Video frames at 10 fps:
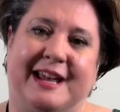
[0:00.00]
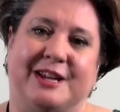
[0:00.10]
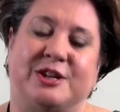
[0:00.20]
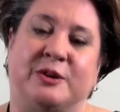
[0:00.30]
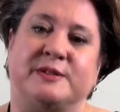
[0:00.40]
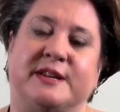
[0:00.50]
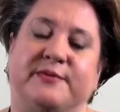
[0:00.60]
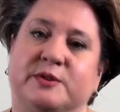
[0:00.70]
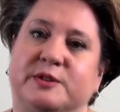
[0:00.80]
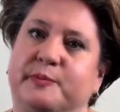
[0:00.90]
Shows that
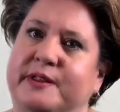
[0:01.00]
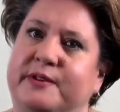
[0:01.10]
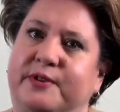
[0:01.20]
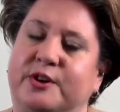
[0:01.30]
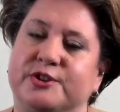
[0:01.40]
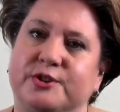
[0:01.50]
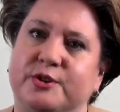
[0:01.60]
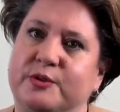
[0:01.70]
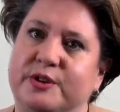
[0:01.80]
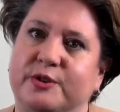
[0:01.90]
if you spend the first
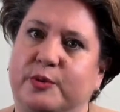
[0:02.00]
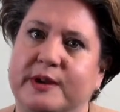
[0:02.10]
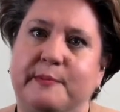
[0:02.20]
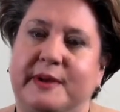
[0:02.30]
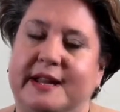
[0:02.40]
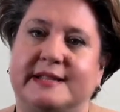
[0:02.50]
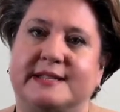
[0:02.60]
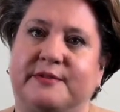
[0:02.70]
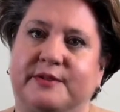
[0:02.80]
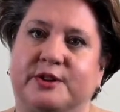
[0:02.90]
2 to 3
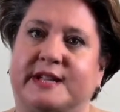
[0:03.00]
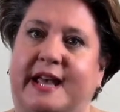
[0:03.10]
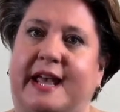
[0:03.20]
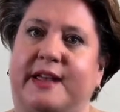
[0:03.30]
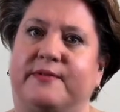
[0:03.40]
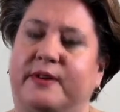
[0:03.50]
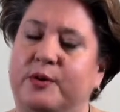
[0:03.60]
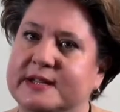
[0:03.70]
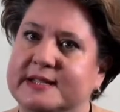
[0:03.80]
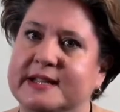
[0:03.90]
minutes of your day
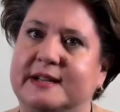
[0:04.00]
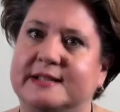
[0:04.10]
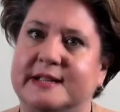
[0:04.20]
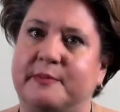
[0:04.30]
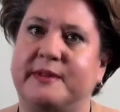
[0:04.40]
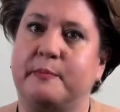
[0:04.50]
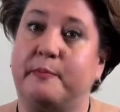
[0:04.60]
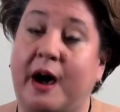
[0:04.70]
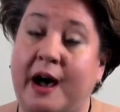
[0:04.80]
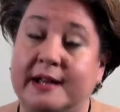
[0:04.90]
focusing on something
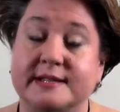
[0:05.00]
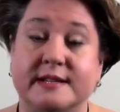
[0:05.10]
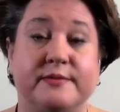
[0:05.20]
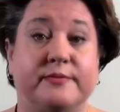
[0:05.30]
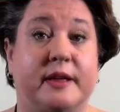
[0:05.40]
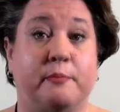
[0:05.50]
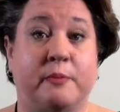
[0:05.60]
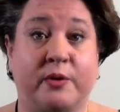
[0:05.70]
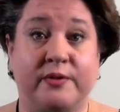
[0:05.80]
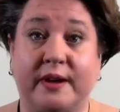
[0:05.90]
positive that
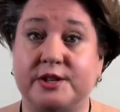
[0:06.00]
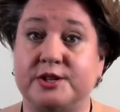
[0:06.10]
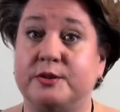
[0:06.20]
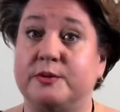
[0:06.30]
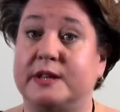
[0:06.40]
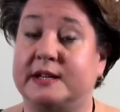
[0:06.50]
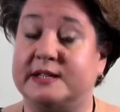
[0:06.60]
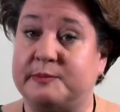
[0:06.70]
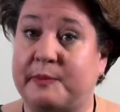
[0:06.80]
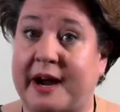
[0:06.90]
motivates you, that
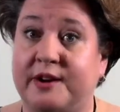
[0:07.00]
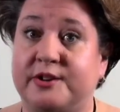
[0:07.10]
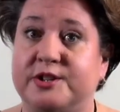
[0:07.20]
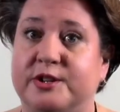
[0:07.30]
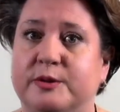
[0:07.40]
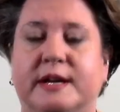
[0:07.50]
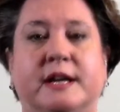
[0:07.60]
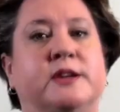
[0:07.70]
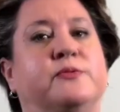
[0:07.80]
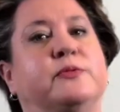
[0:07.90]
inspires you, it
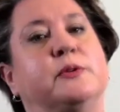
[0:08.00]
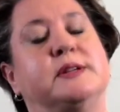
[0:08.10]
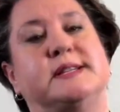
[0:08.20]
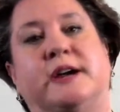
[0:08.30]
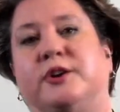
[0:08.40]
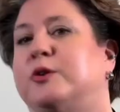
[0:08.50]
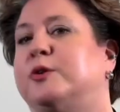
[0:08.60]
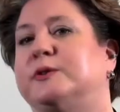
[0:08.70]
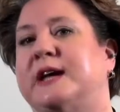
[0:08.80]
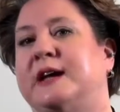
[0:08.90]
can influence how your
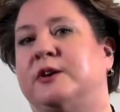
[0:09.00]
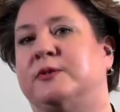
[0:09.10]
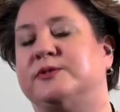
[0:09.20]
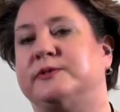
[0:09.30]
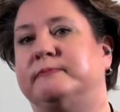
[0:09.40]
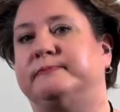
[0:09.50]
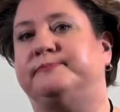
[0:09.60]
whole day goes.